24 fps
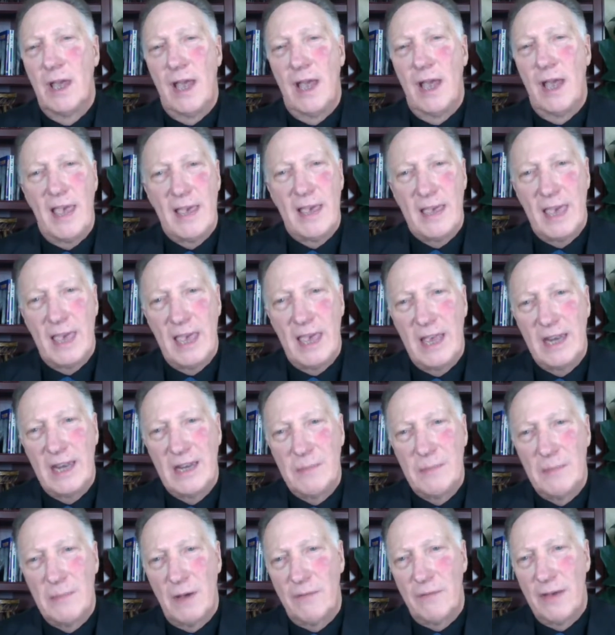a
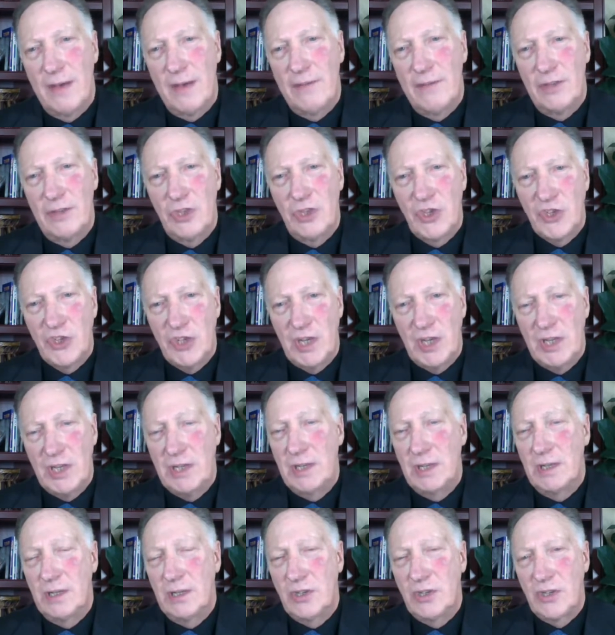kingdom of
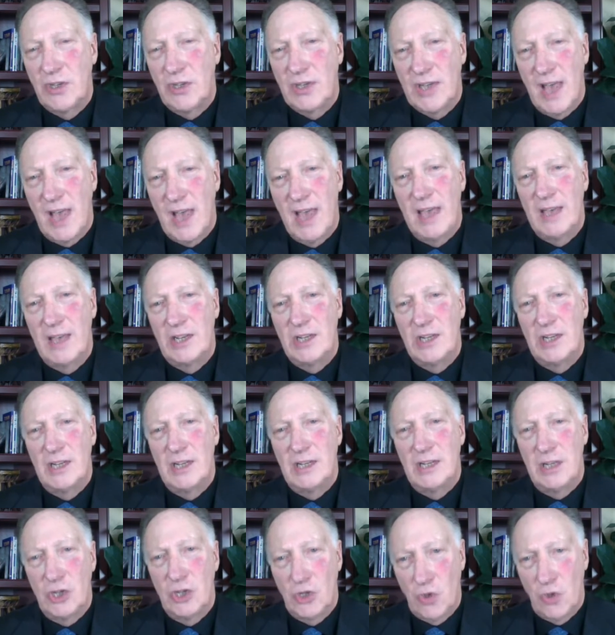heaven-centered society
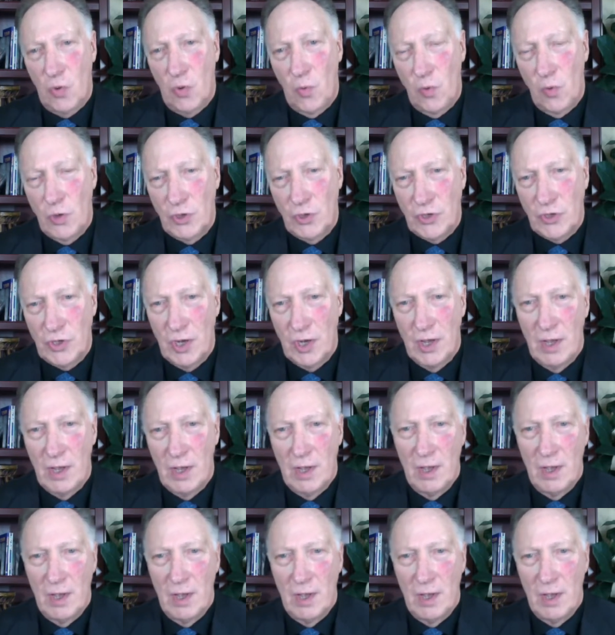discourse.